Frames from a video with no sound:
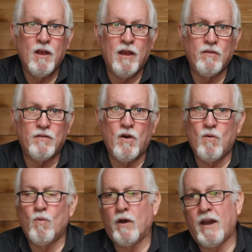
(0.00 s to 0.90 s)
and so
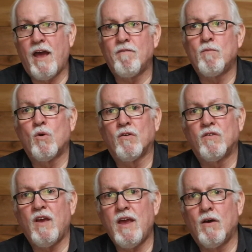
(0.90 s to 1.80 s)
we're going to have more
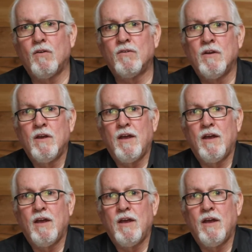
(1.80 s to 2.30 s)
sales.